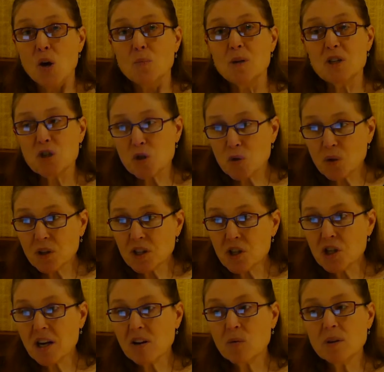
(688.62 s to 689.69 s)
Be sure to
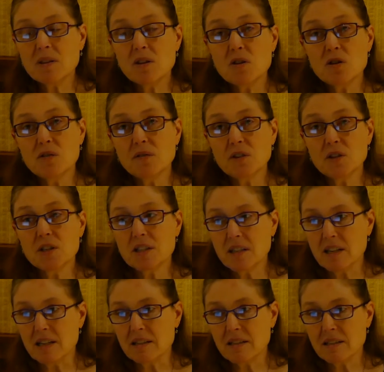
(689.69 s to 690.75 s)
check with the
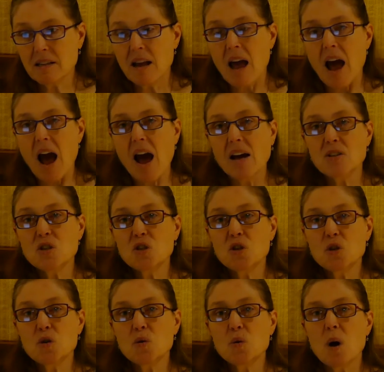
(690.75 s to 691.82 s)
universities as
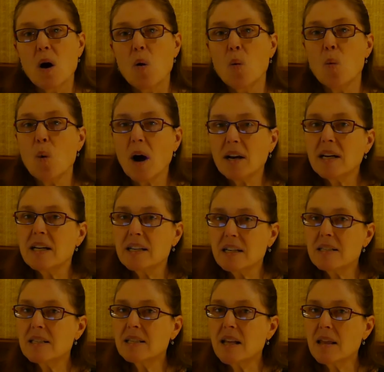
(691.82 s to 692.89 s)
to what it
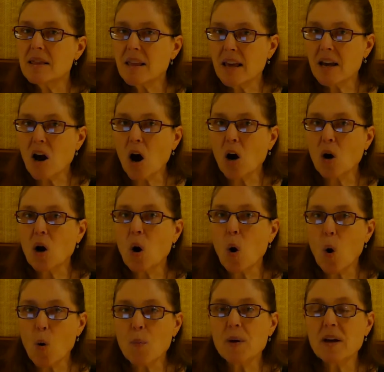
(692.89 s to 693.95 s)
is that they are
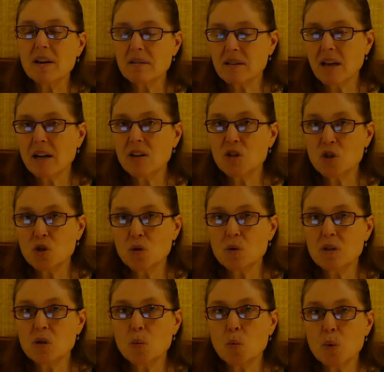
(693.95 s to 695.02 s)
hoping that a
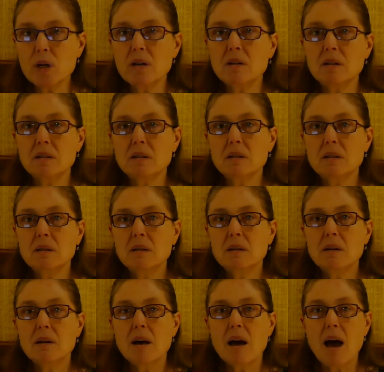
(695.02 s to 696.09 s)
student will
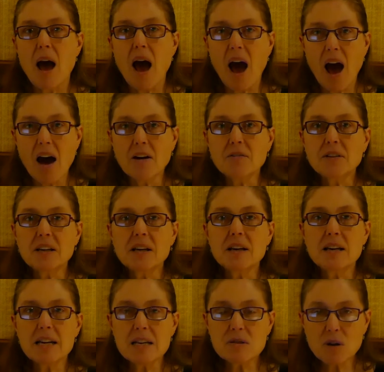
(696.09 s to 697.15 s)
have
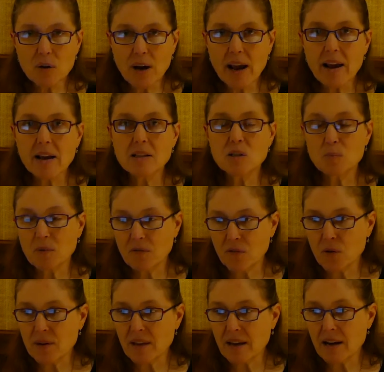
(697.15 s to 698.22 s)
in their hands
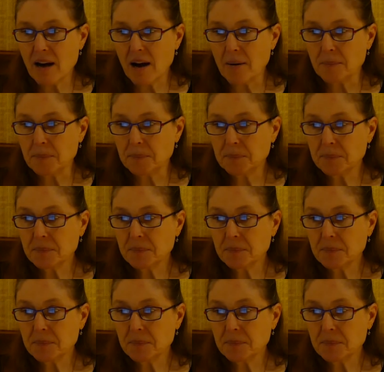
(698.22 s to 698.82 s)
before they come.